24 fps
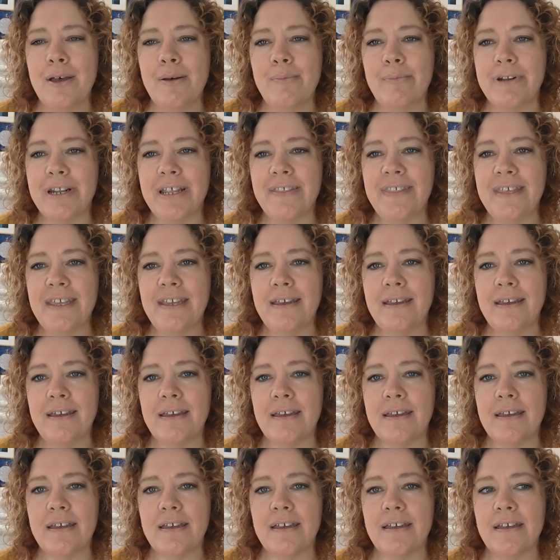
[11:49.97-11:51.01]
I
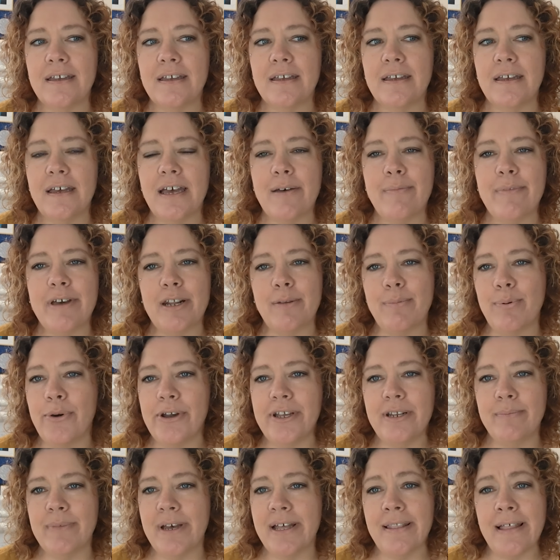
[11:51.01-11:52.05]
think I'm at a
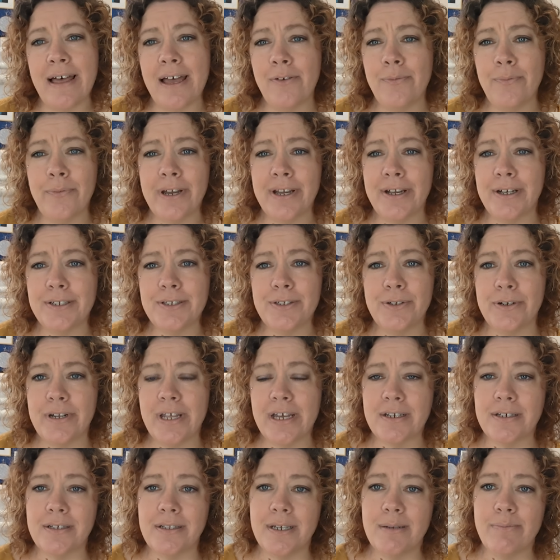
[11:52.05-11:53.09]
point in my life where it's not
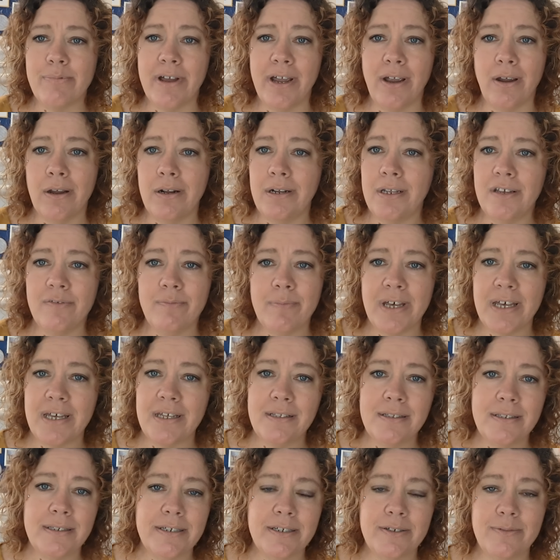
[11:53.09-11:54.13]
actually a priority of
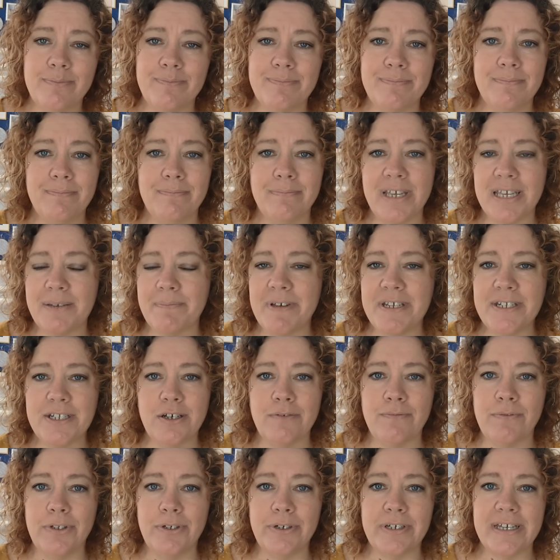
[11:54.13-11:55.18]
mine to make
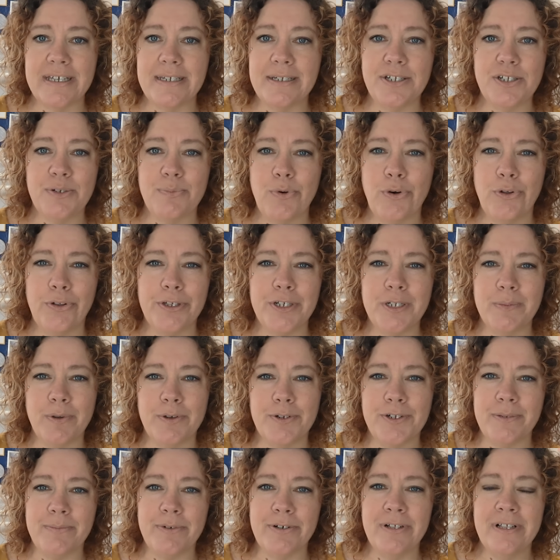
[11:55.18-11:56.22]
myself look as small as
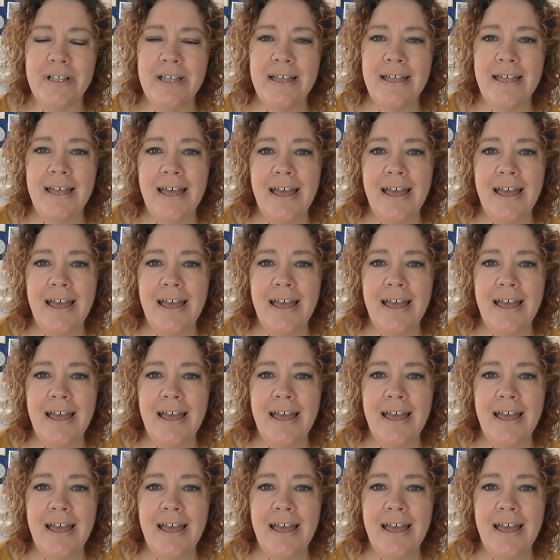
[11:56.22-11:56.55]
possible.